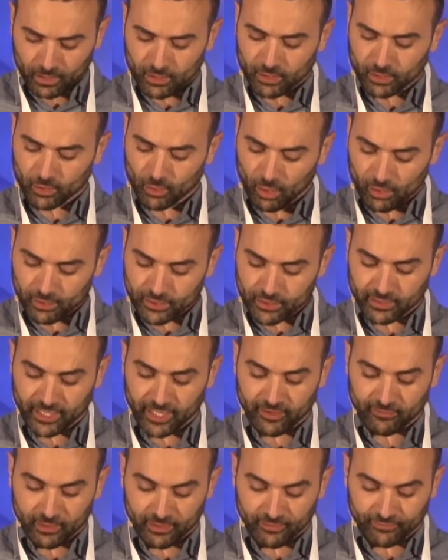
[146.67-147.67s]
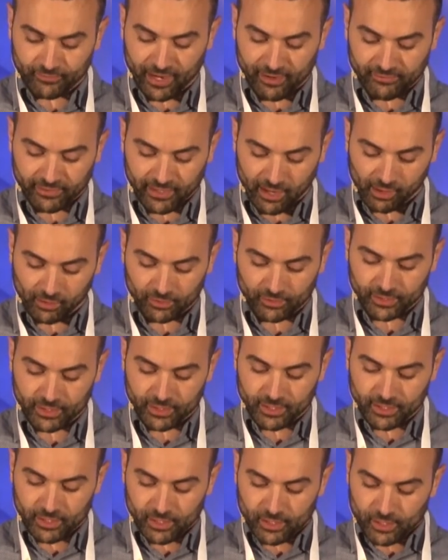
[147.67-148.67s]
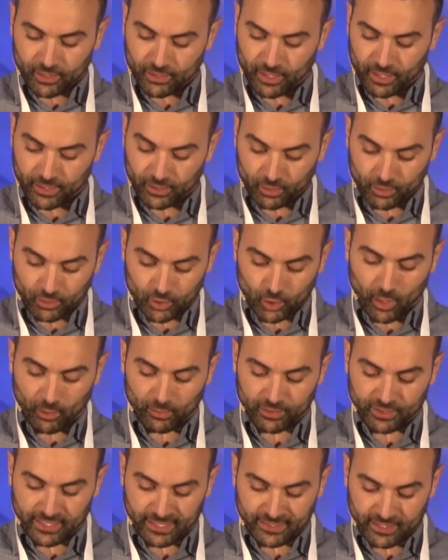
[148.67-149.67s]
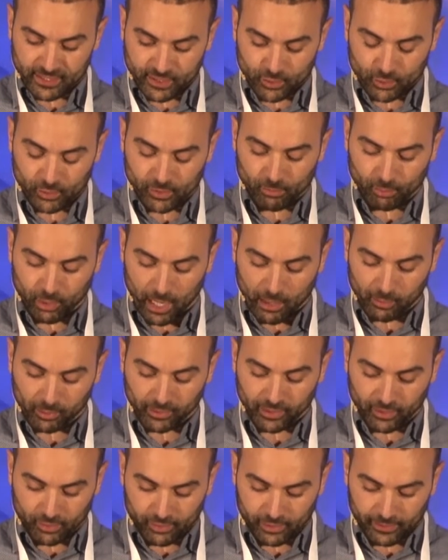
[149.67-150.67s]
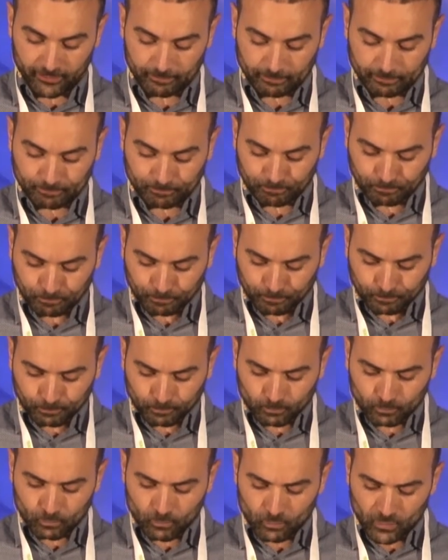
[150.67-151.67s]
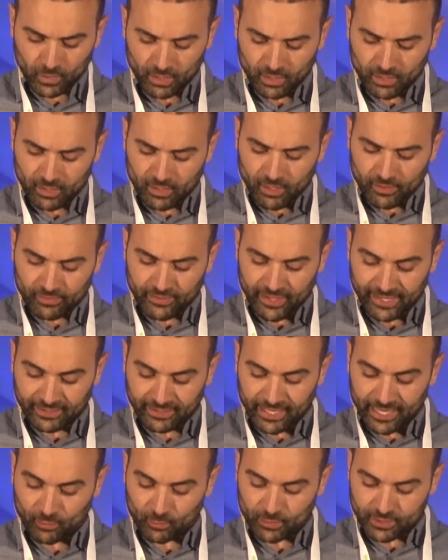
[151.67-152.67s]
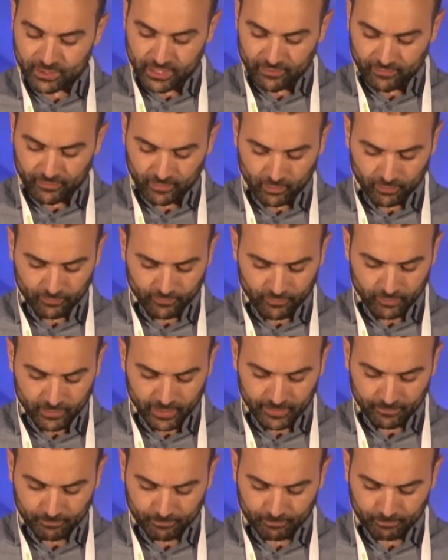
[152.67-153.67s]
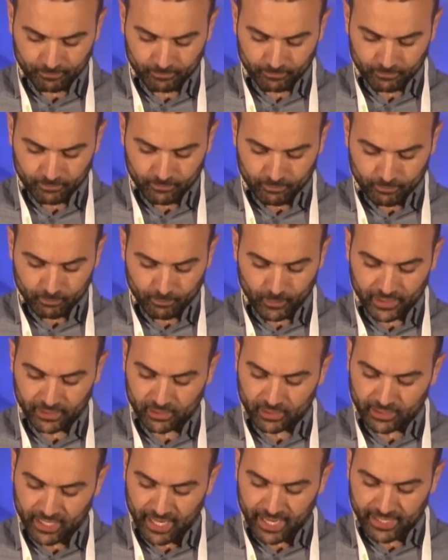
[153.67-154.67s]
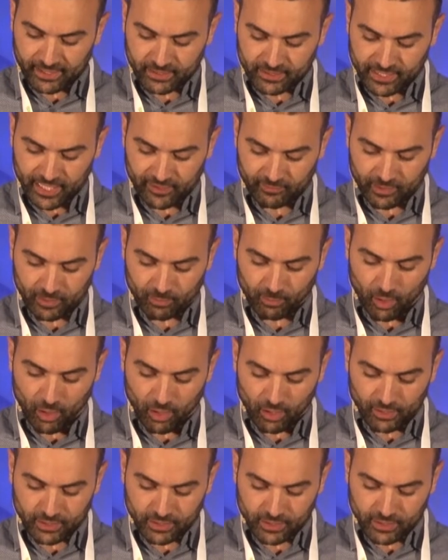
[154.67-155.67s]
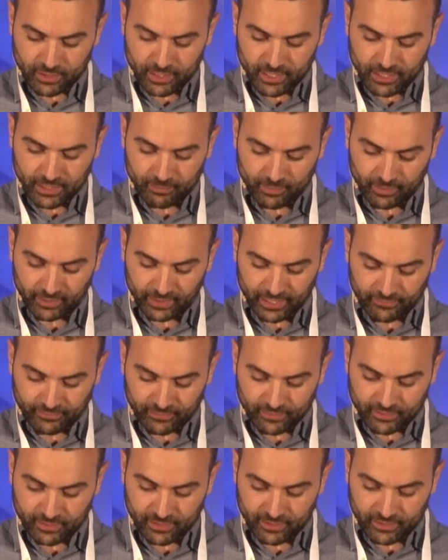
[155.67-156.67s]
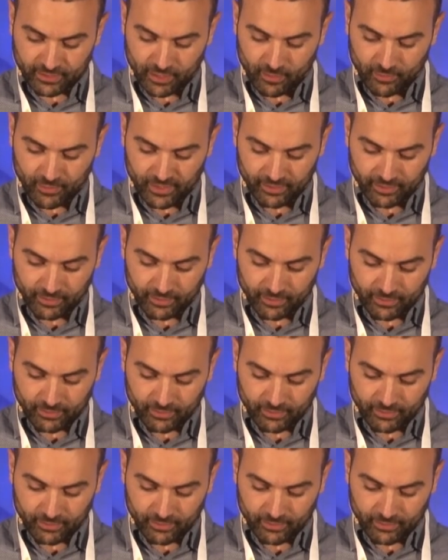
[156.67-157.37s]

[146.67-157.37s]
You also gave me $5, and you knew I was destitute and probably hurting. That night was difficult for me, but your kindness gave me pause and belief in something